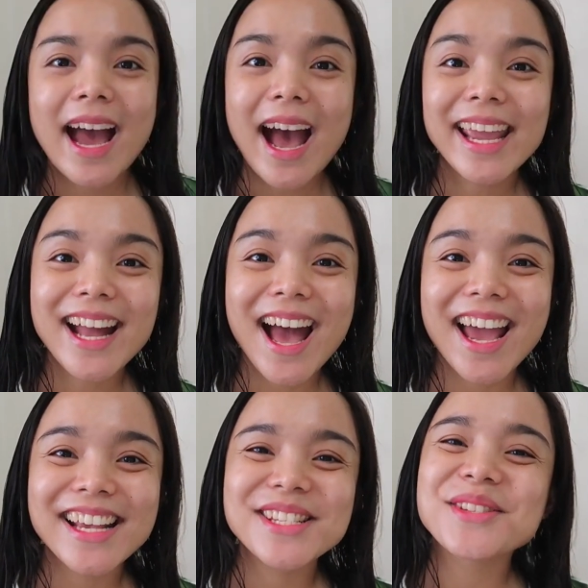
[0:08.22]
Hi
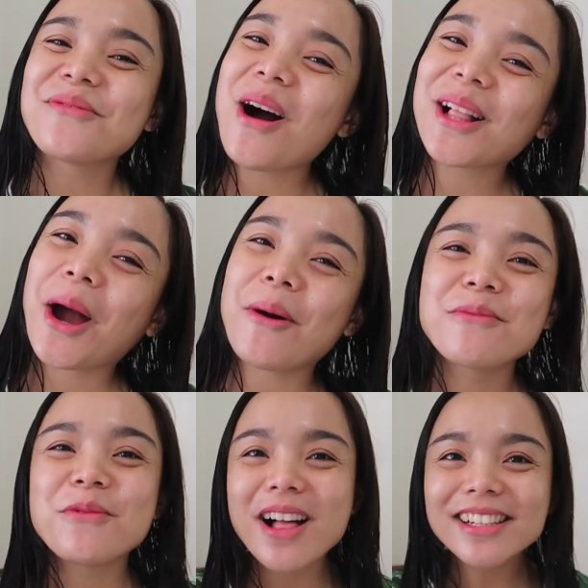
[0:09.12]
guys!
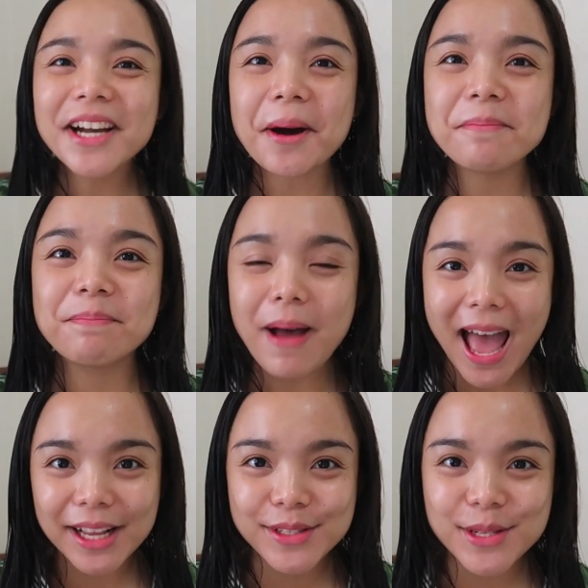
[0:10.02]
Welcome
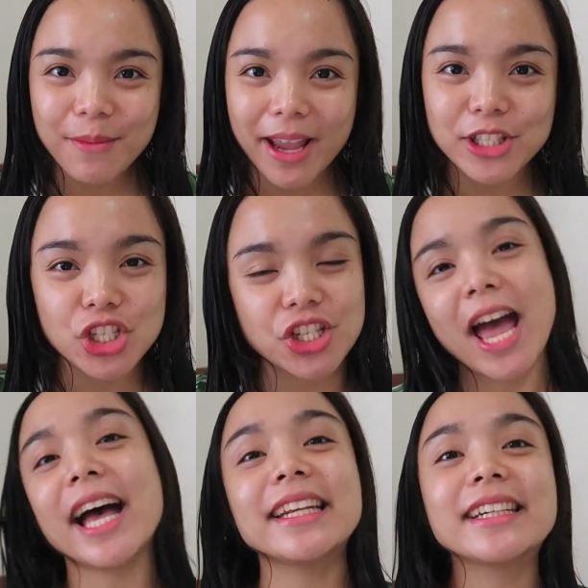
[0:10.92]
back to my
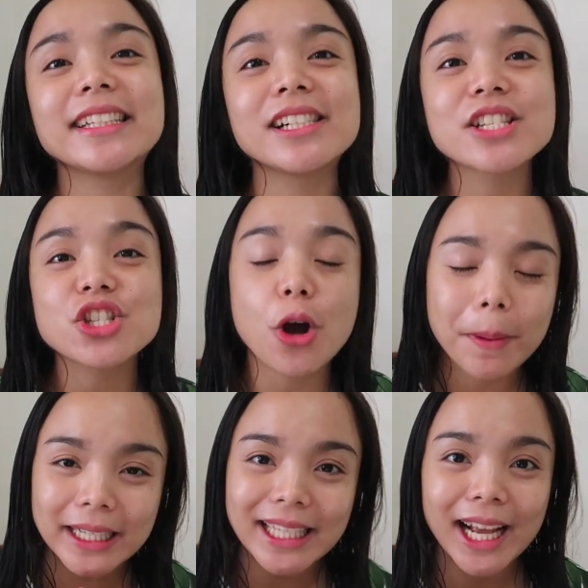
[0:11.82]
channel!
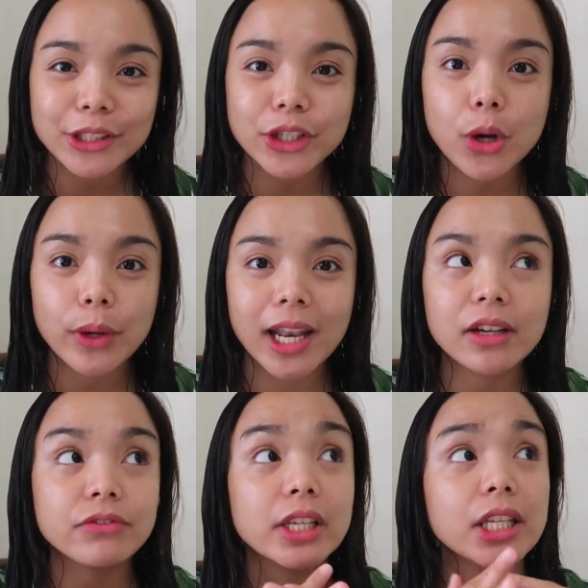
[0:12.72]
Sobrang tagal ko nang
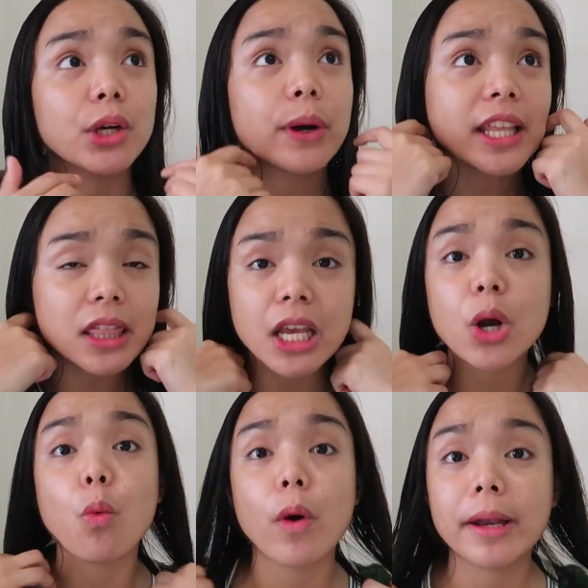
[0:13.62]
walang video. I
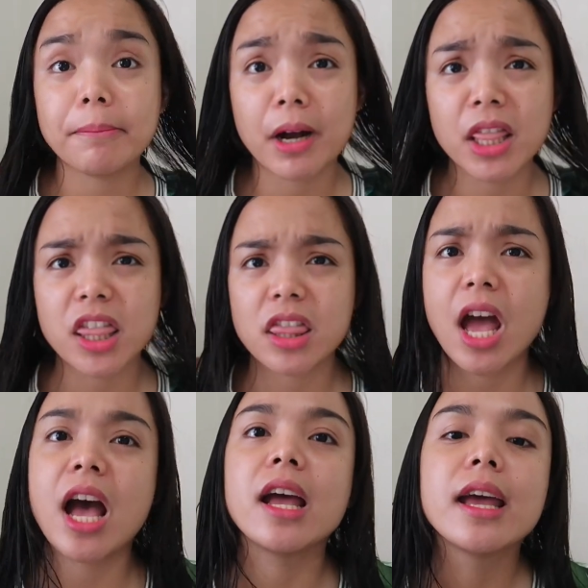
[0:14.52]
think 1 month
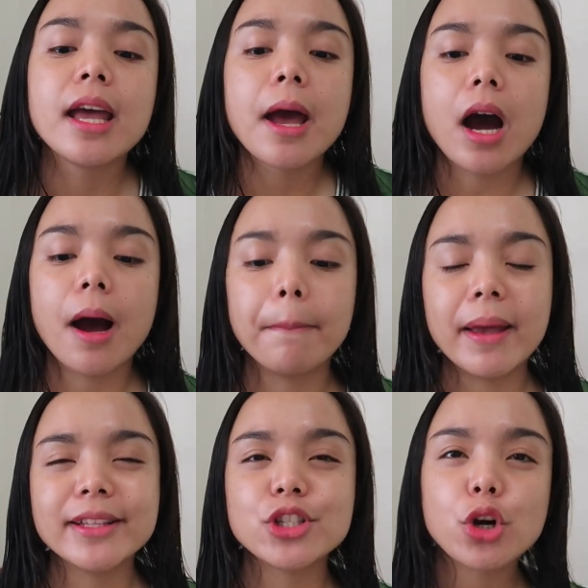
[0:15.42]
na.
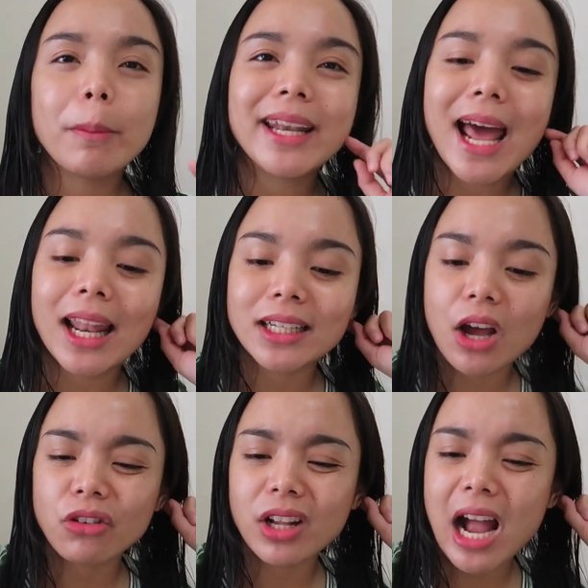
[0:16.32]
Medyo madalang
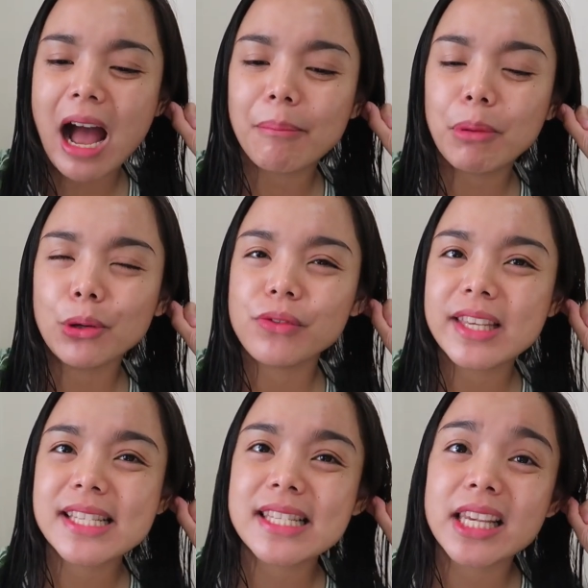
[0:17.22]
na ako nag-upload
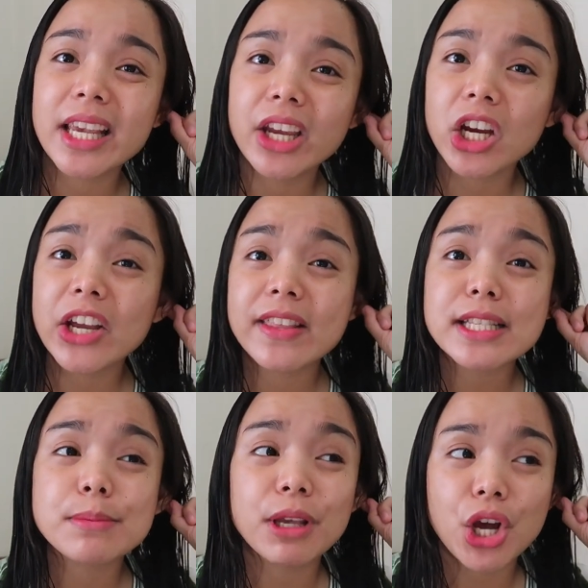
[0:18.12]
this year.
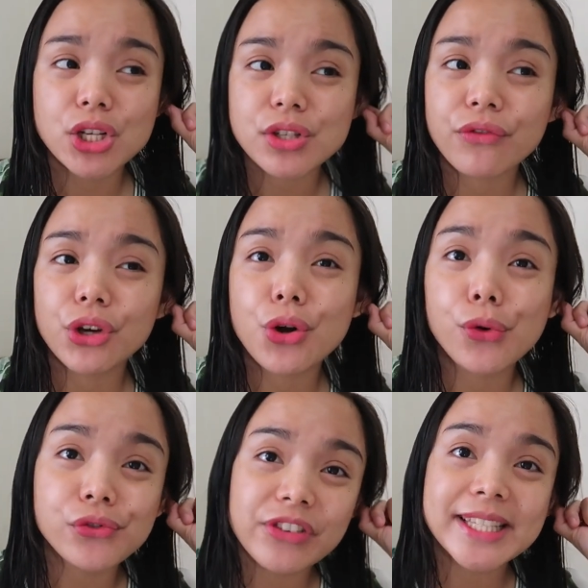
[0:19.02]
That's because of the
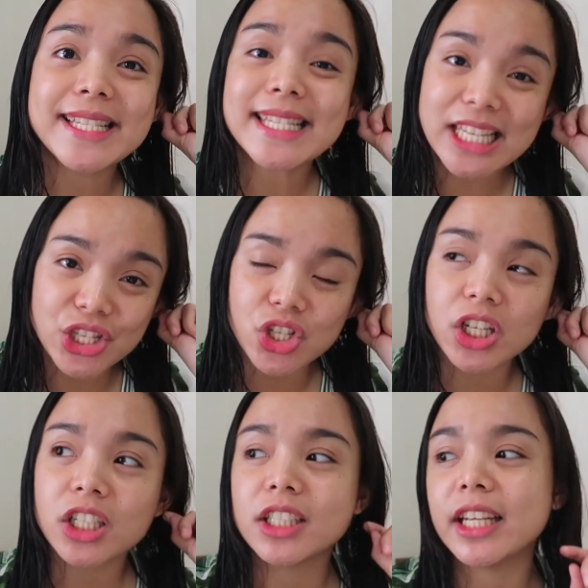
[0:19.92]
COVID
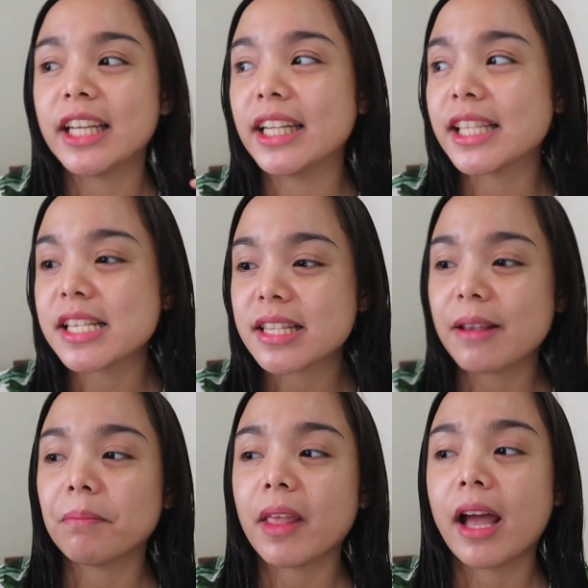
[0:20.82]
season and at the
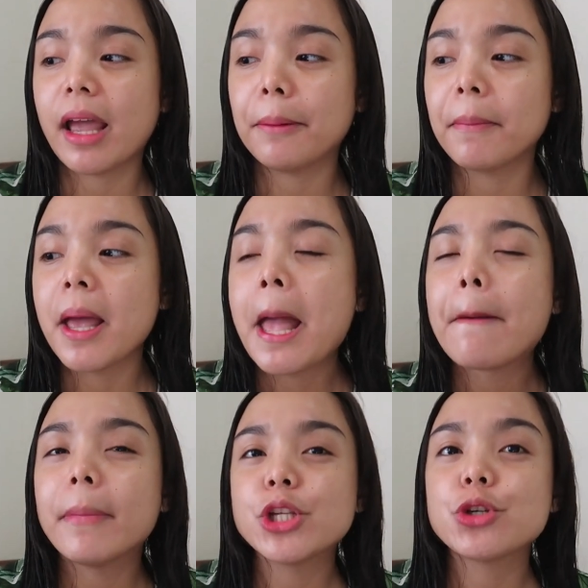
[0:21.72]
same time,
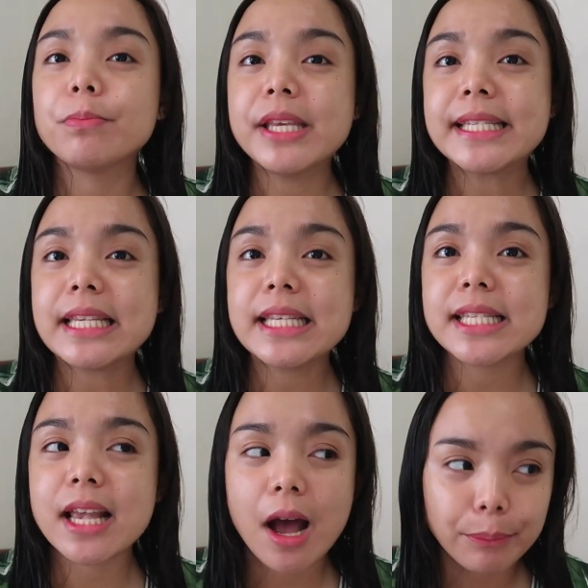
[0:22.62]
medyo busy
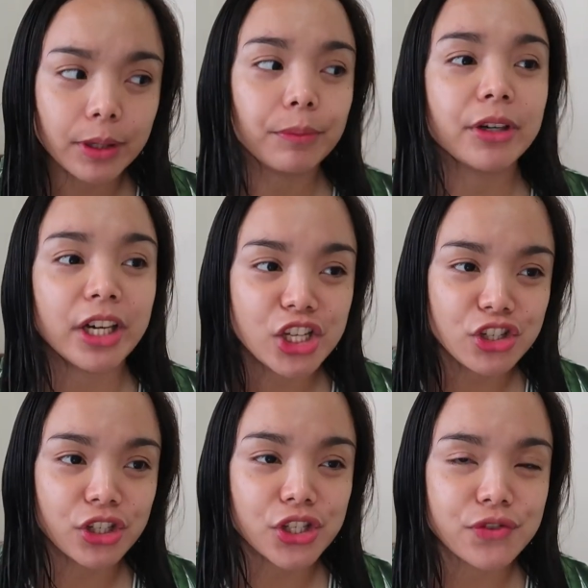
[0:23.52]
sa
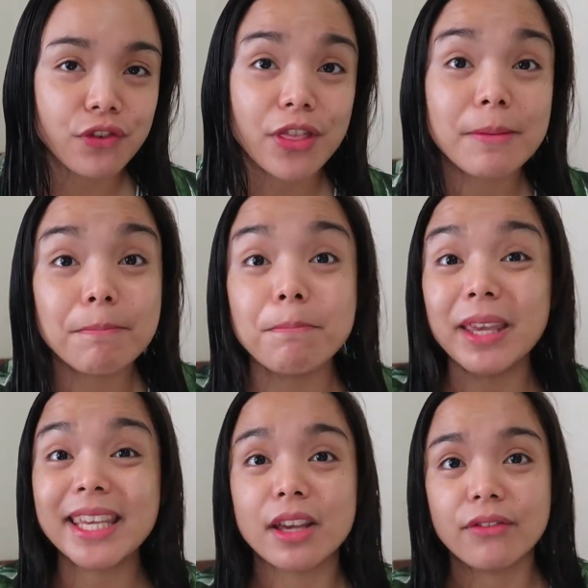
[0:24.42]
preparations for the
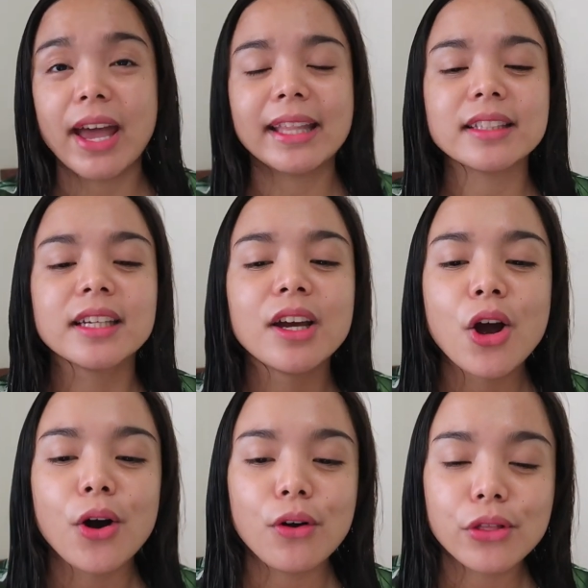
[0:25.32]
big event.
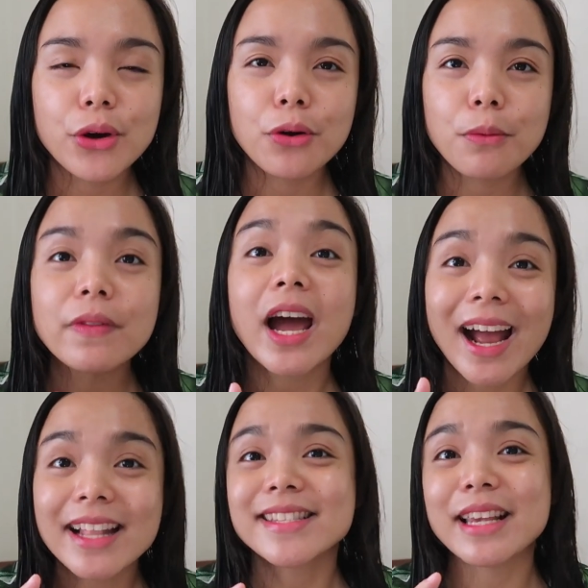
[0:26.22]
Although,
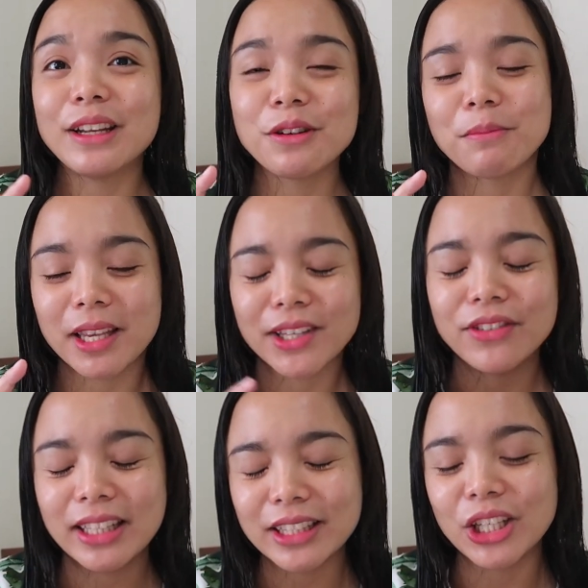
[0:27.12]
na-cancel yung big
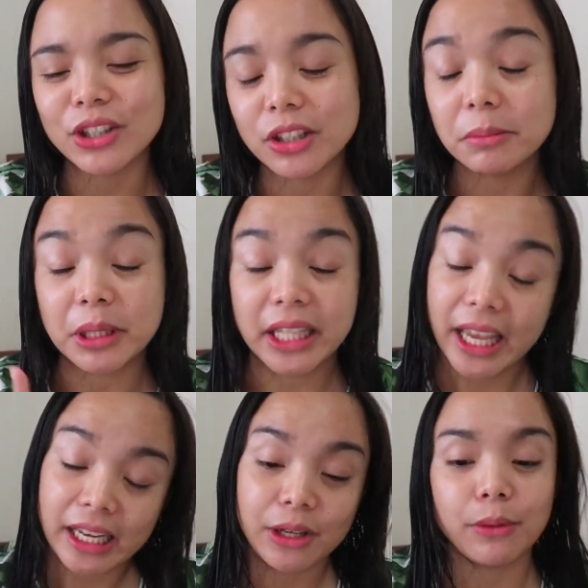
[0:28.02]
event na yon, but
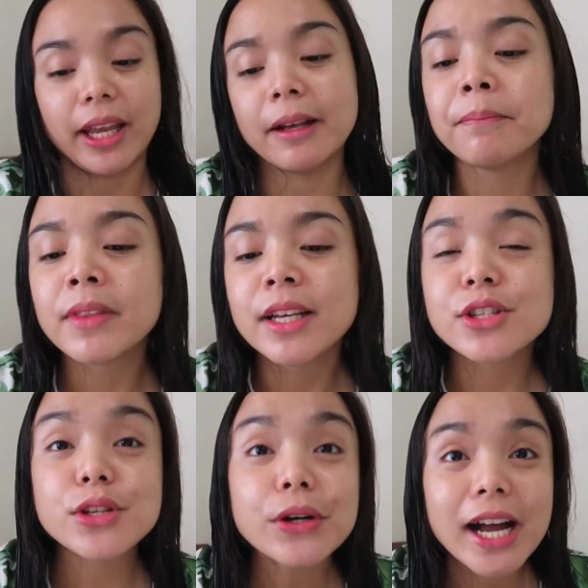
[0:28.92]
anyway.
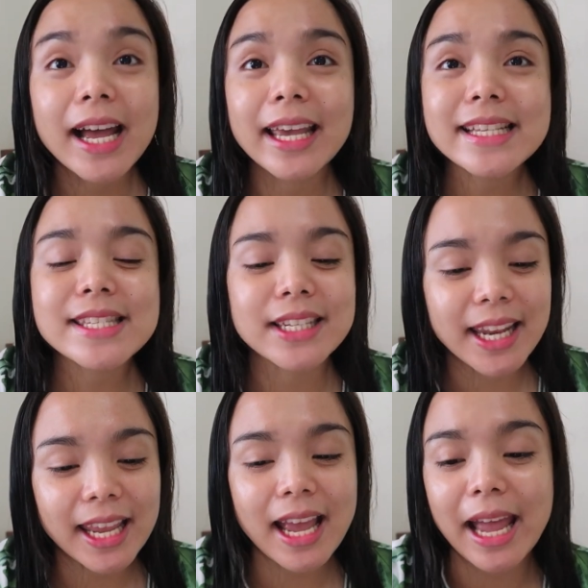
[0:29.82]
So guys,
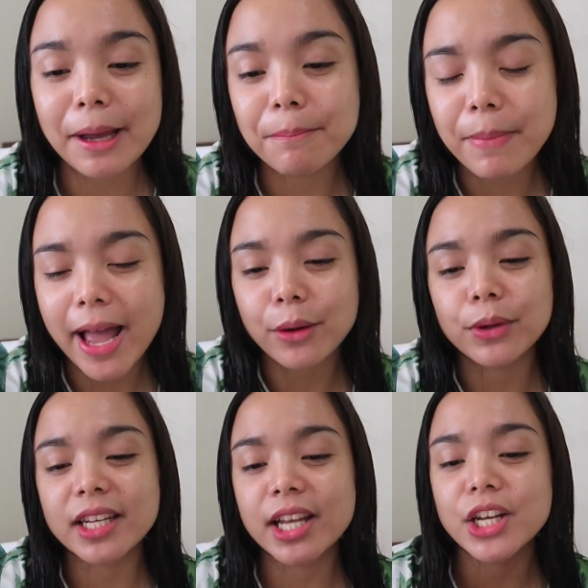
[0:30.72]
today I am back
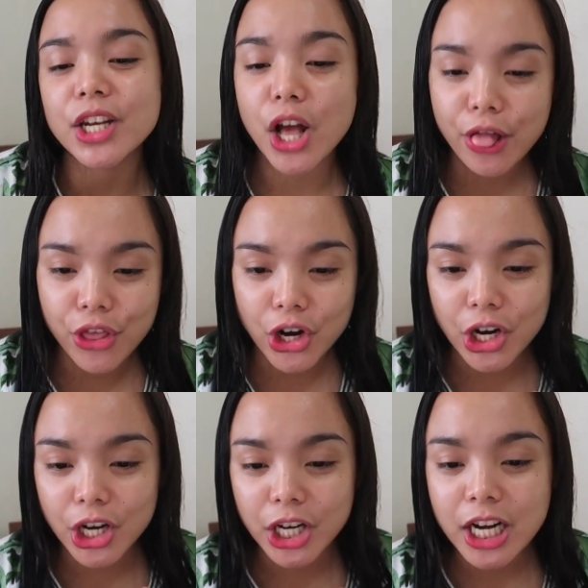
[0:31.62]
with
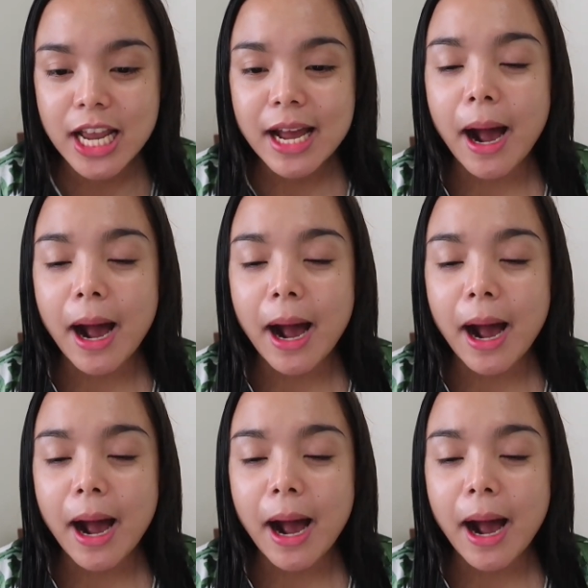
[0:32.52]
another